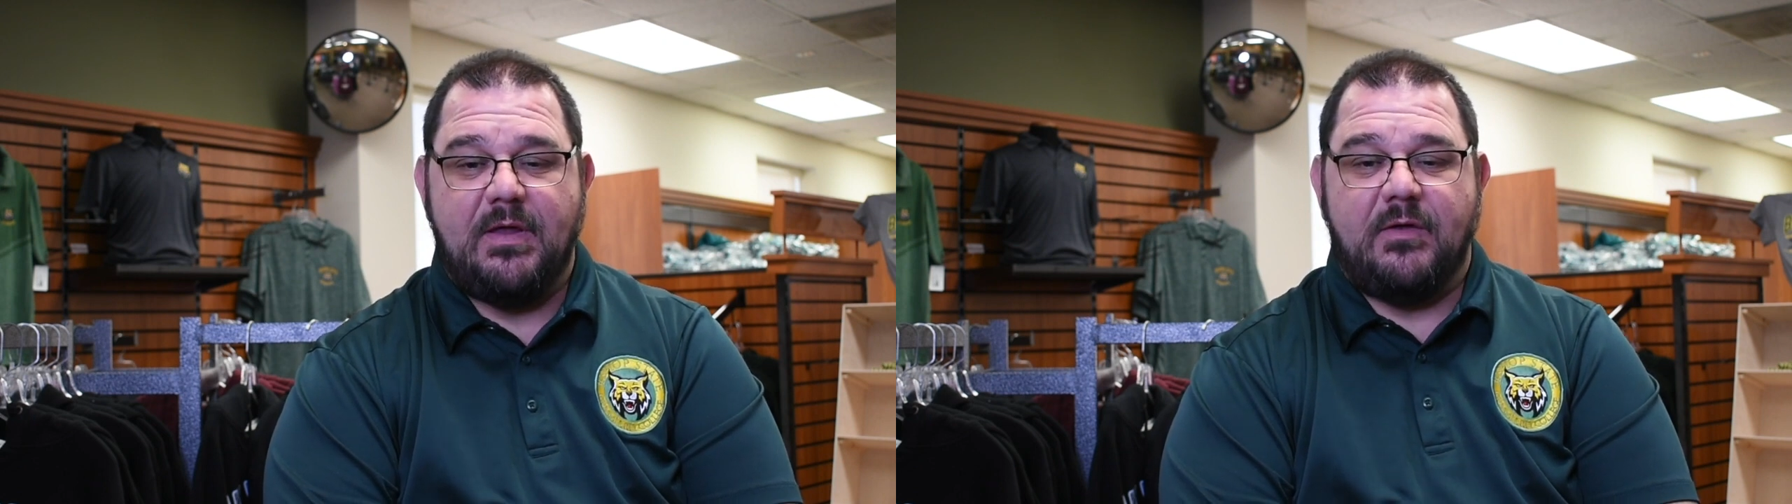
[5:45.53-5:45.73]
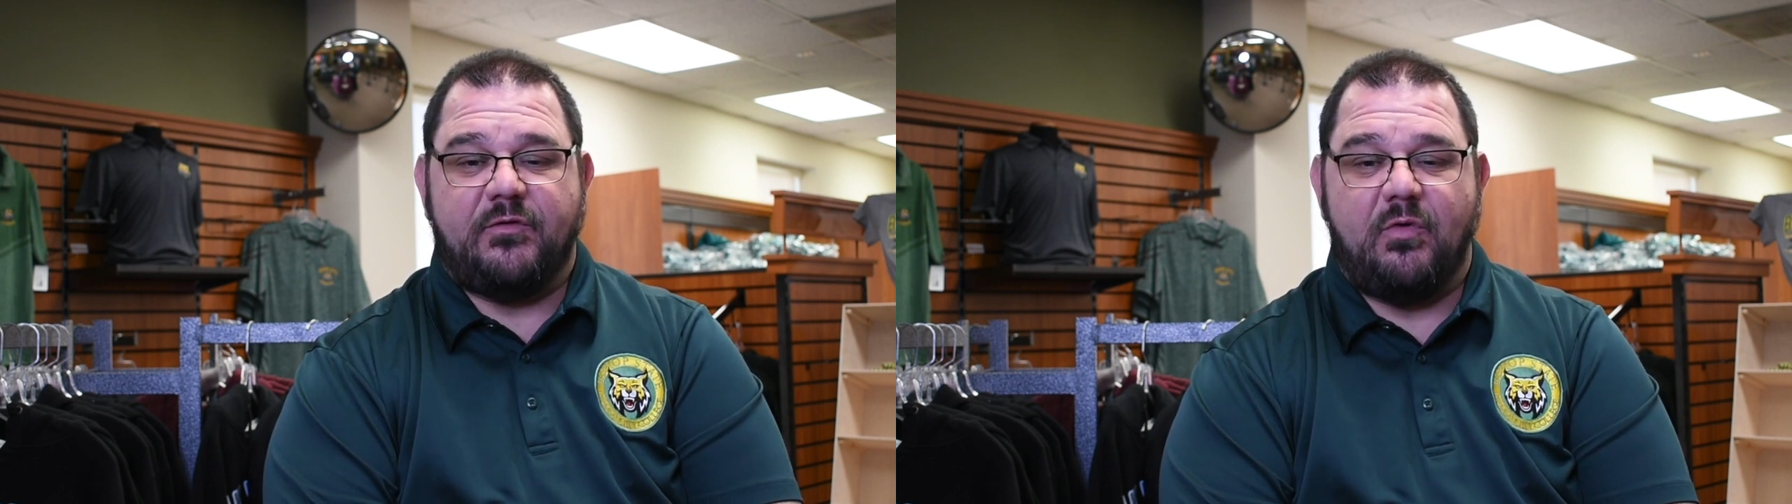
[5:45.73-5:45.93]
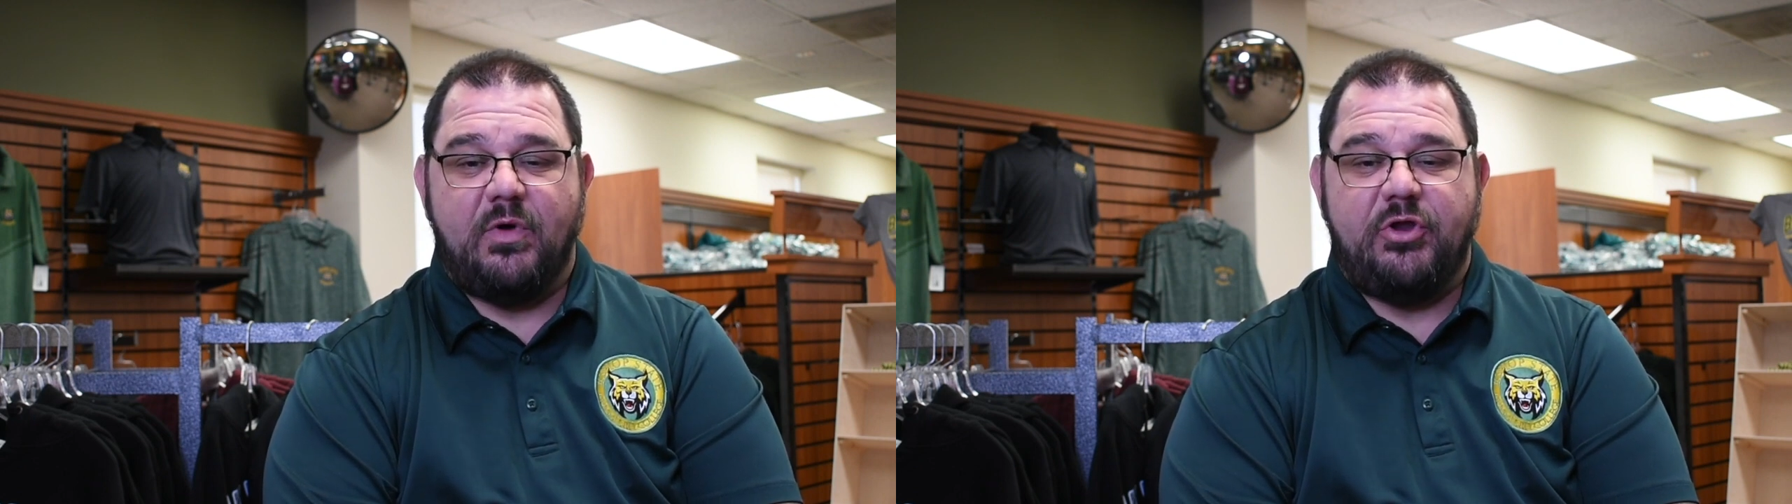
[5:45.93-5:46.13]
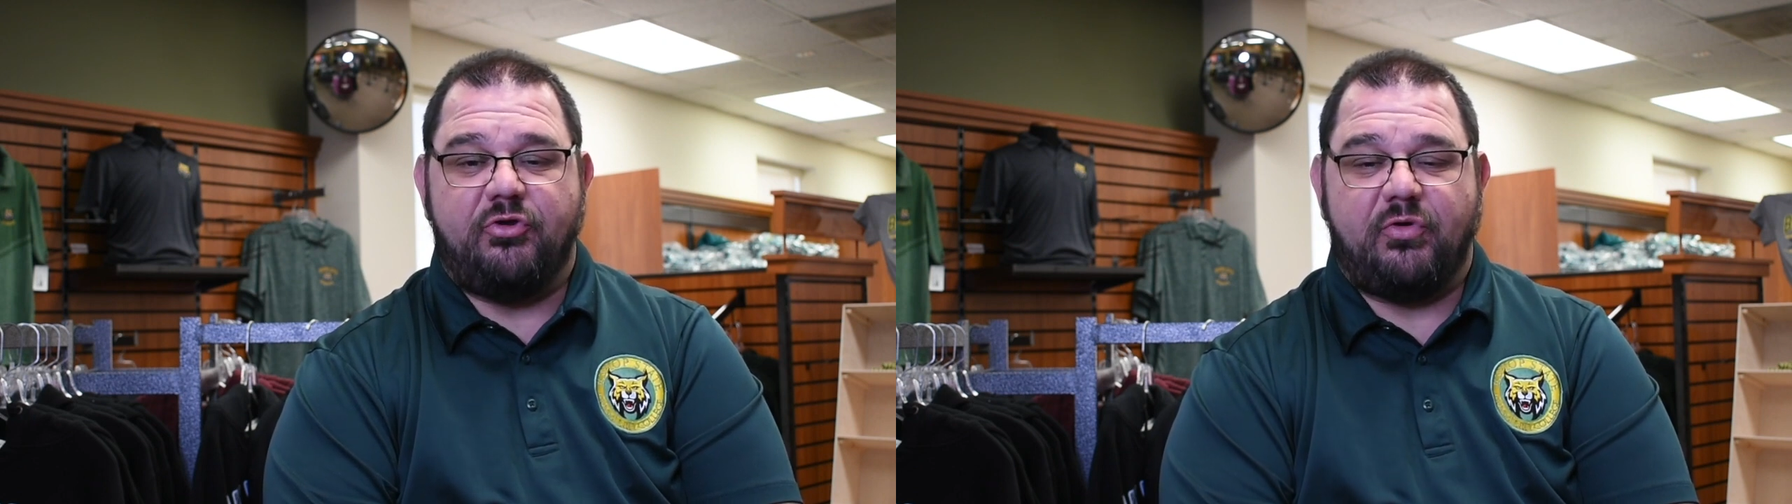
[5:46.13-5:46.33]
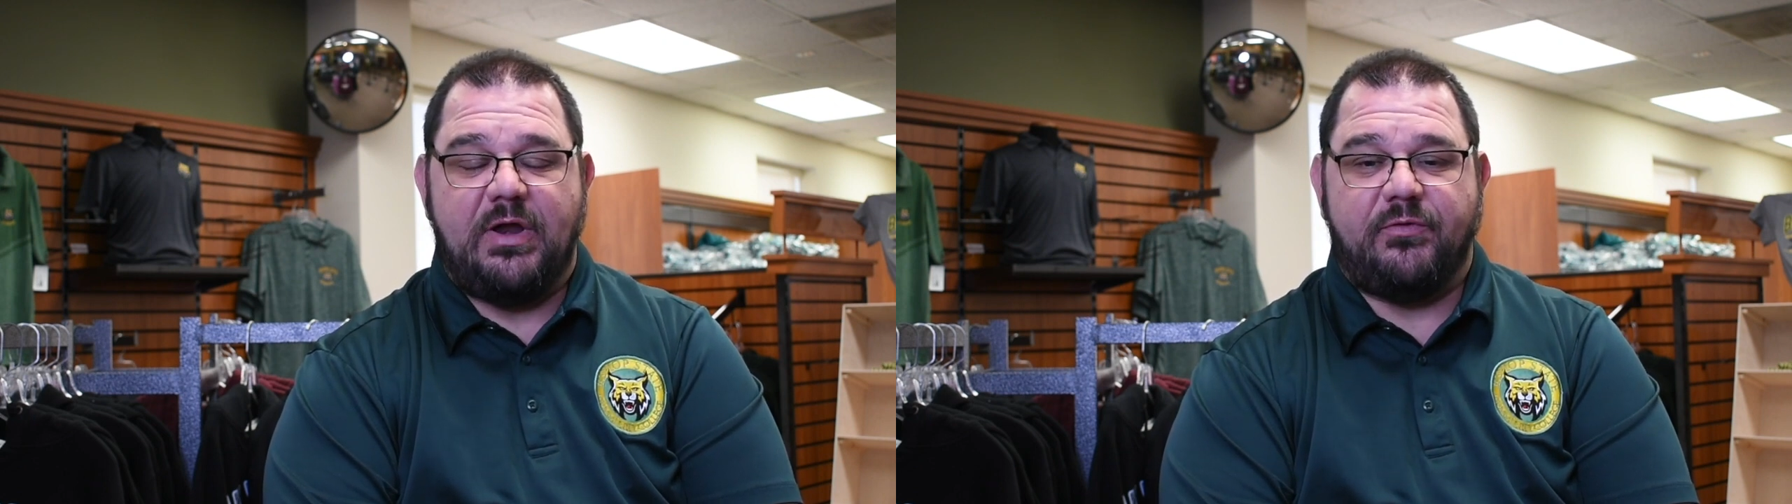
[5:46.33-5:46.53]
So when you
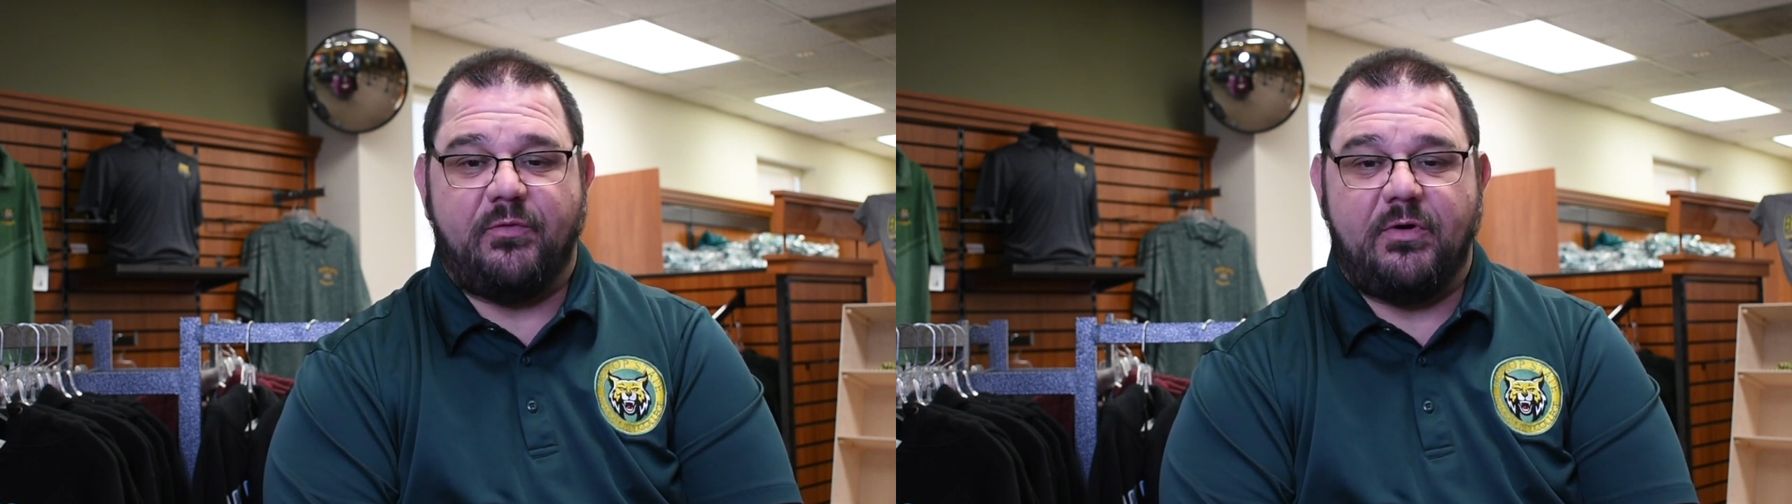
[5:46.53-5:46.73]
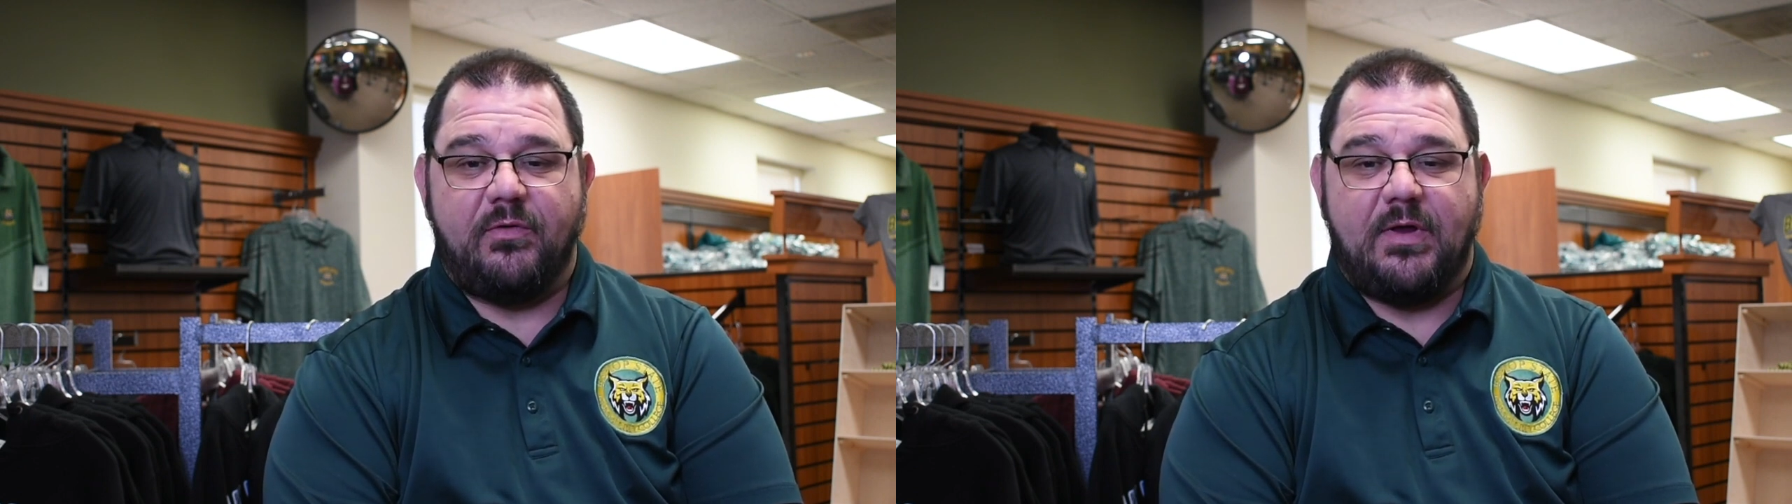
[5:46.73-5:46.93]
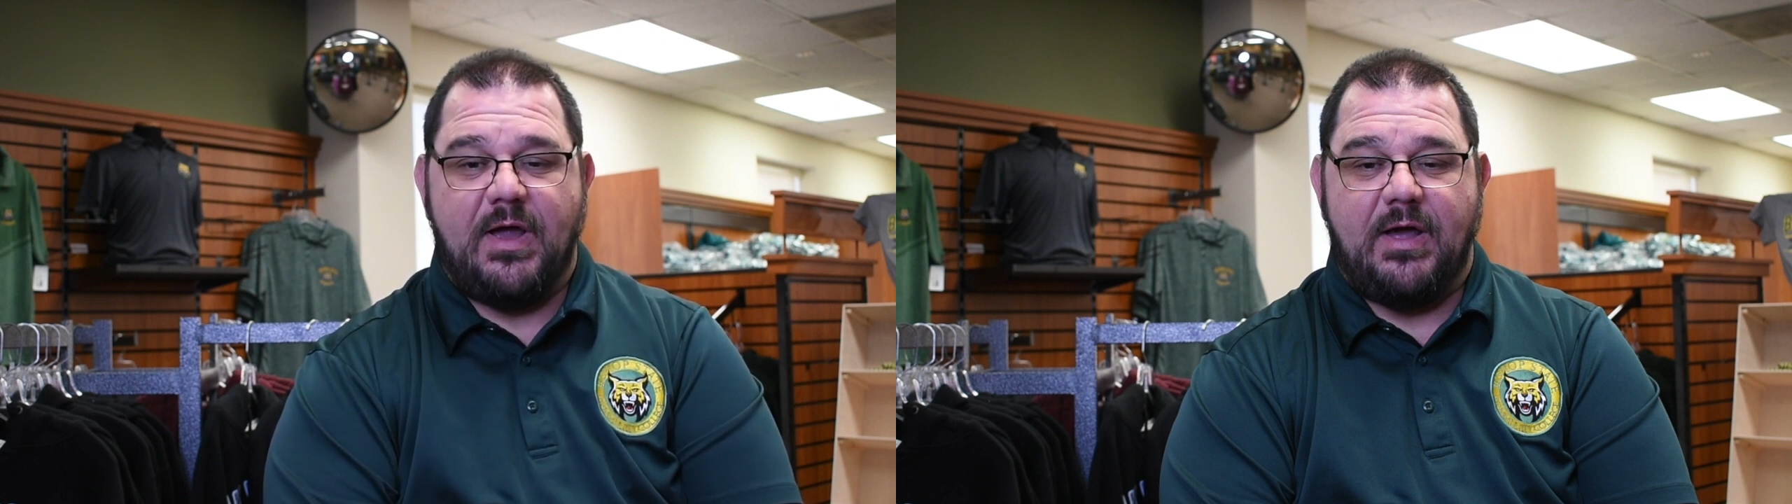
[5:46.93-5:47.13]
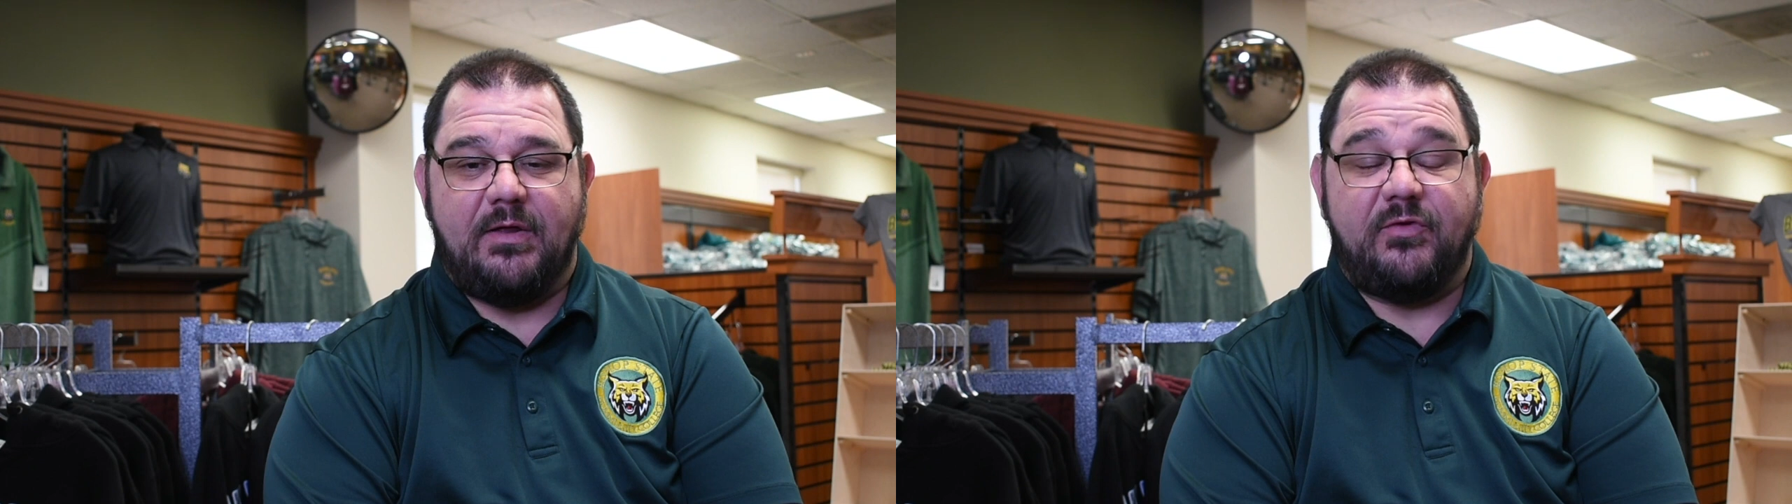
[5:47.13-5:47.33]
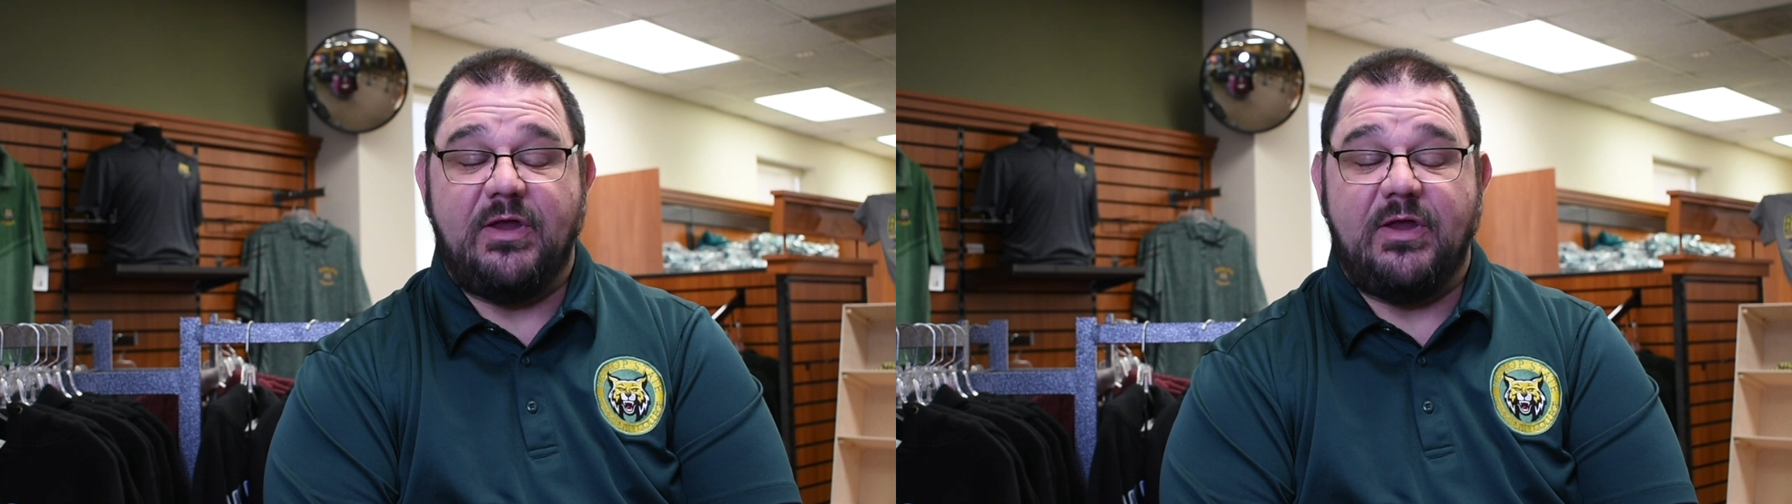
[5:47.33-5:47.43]
transfer to another college,